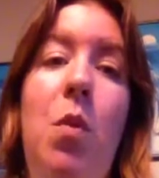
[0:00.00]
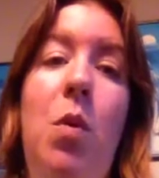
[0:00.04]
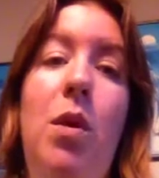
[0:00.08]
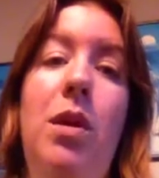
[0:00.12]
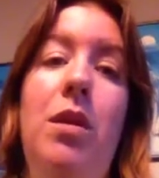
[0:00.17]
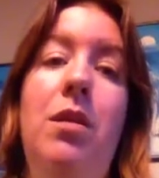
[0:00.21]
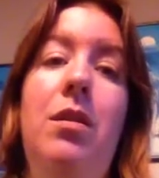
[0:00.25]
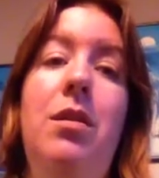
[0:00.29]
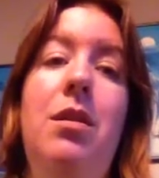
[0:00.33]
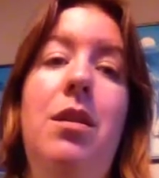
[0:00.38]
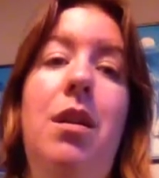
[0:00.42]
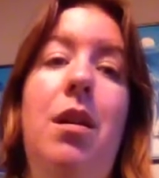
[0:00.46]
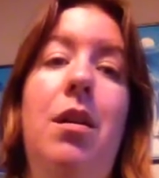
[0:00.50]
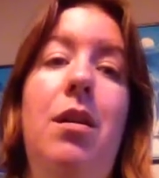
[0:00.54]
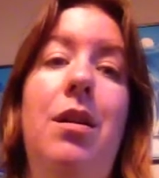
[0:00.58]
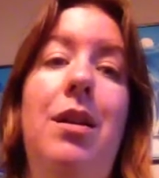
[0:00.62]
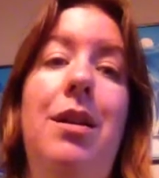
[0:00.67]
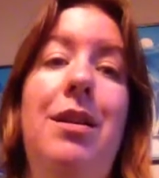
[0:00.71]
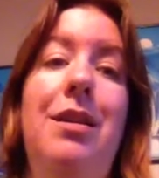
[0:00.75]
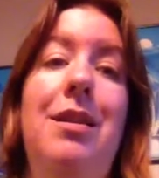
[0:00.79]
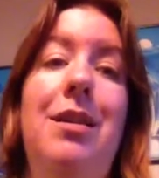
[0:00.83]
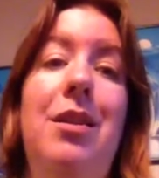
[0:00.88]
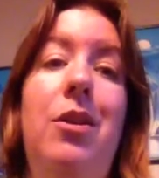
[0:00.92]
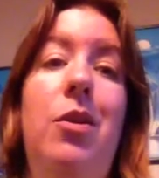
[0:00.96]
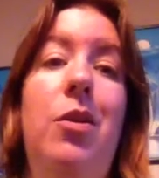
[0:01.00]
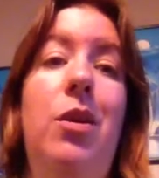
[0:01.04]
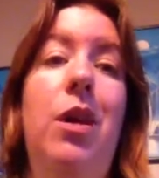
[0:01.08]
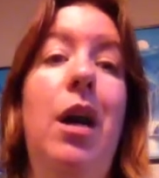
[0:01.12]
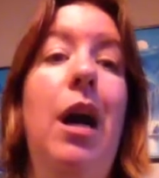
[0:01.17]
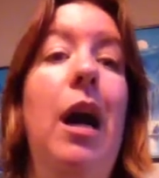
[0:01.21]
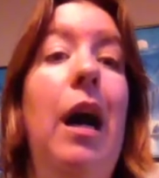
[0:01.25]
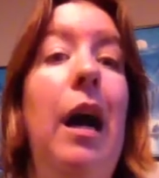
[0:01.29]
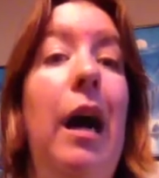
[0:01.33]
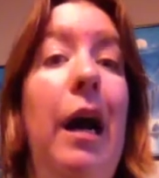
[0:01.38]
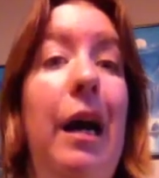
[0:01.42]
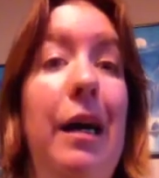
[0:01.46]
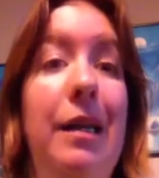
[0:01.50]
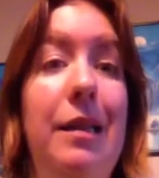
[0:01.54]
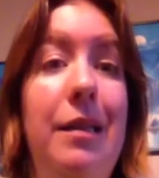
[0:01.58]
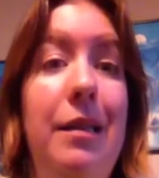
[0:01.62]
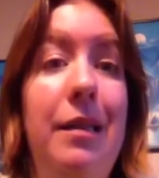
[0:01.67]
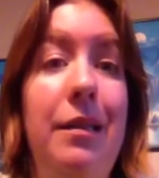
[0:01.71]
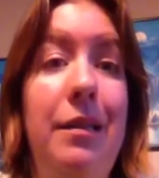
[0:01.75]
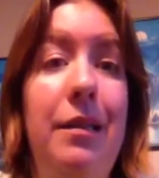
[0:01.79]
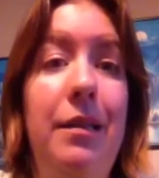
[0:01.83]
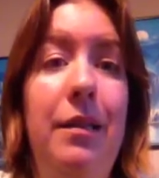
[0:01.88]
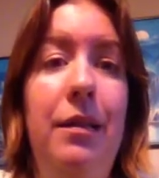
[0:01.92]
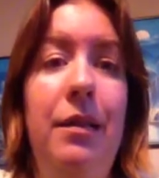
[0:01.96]
oils are considered hot,
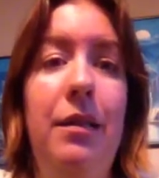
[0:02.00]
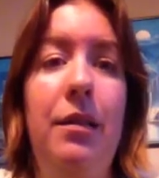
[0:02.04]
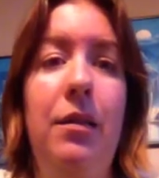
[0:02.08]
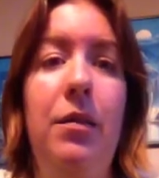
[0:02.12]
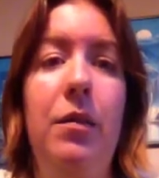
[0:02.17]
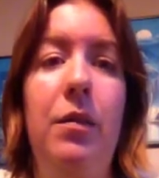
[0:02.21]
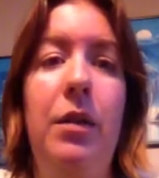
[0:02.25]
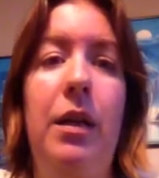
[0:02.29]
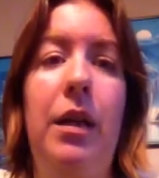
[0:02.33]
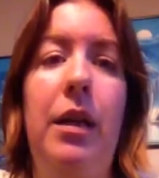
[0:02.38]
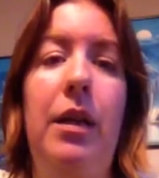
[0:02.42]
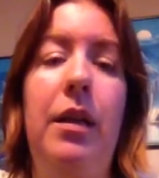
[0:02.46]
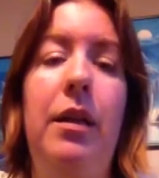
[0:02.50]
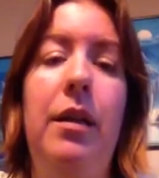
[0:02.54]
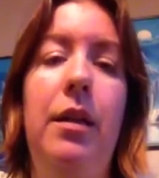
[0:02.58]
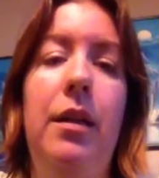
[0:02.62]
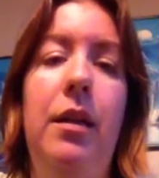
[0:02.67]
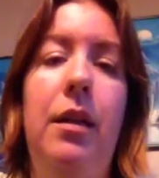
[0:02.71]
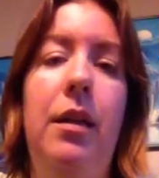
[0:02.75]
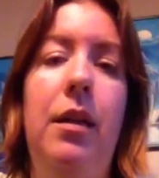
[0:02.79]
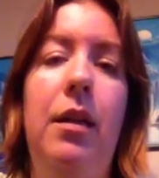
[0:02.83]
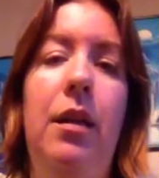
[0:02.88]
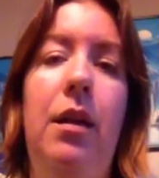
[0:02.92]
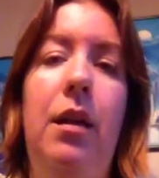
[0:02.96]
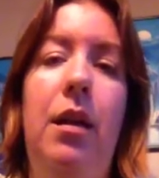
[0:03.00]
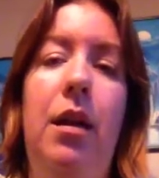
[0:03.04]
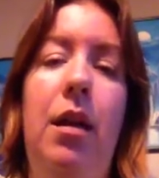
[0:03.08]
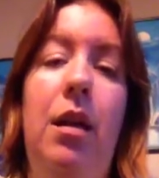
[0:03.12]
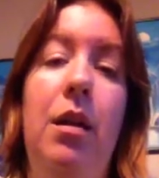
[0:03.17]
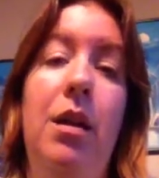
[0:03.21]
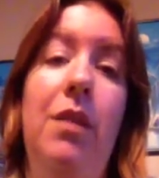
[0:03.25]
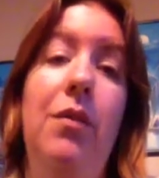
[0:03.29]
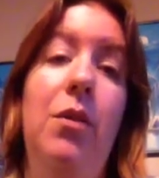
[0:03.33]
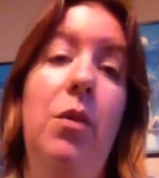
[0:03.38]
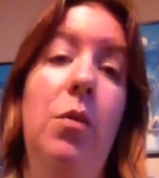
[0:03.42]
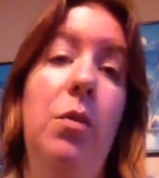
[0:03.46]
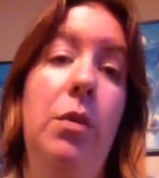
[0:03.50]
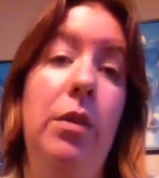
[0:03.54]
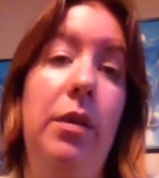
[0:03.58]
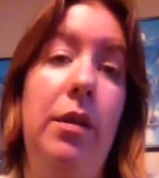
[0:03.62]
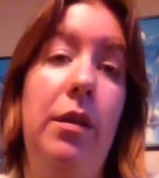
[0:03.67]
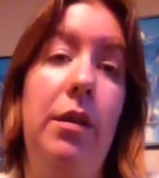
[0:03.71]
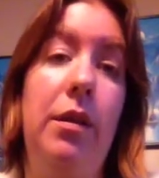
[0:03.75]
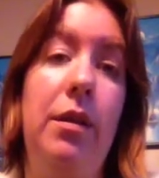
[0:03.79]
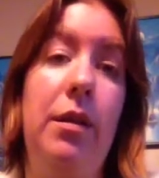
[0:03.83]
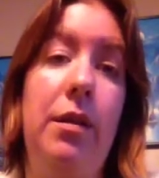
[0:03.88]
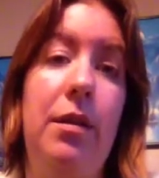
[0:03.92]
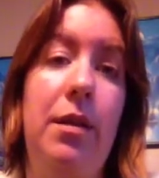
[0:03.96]
okay? I'll give you a really
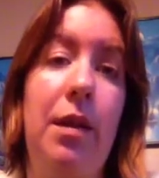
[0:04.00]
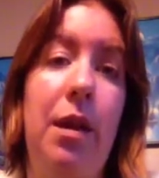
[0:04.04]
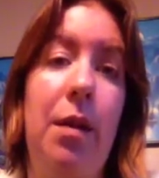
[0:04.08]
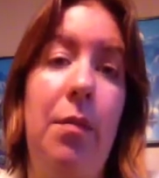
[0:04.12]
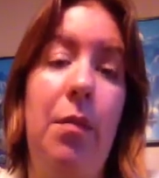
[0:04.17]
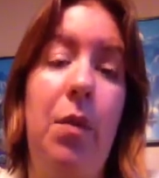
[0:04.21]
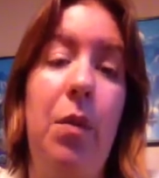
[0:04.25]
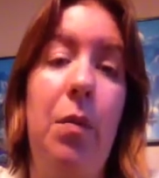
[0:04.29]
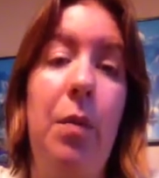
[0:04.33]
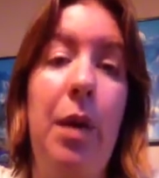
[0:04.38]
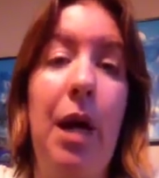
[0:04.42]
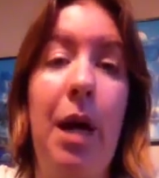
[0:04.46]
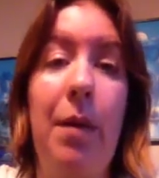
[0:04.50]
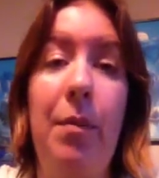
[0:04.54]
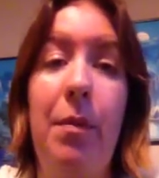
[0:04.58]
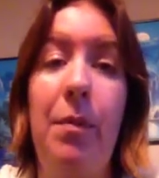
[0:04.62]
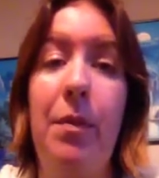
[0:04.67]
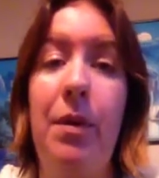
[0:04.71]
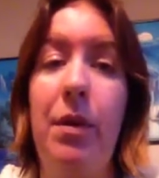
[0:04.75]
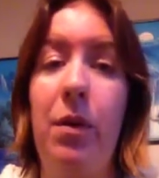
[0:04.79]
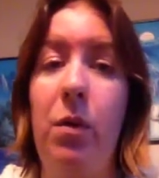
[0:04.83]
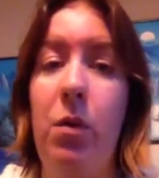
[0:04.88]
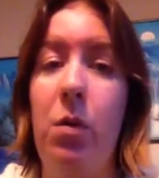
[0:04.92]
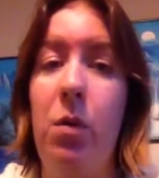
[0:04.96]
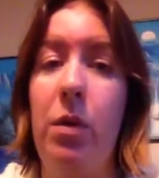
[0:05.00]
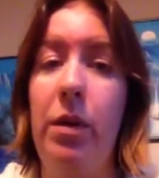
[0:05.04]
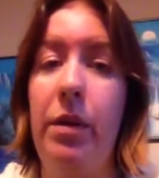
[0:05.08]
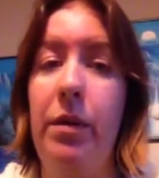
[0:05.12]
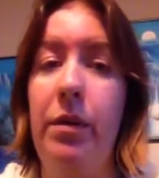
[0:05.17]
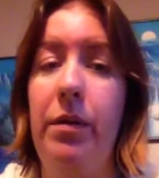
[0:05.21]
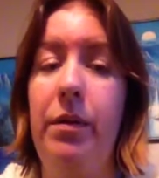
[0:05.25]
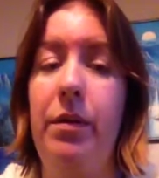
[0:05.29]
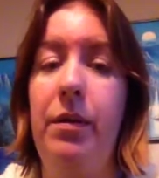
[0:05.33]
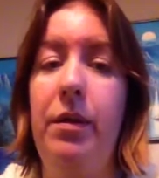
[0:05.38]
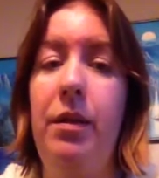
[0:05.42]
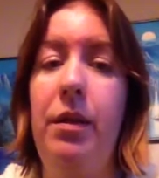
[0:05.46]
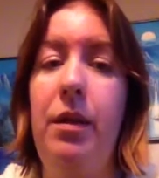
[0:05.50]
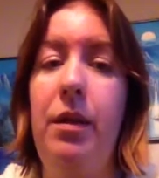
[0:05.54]
good example. Peppermint oil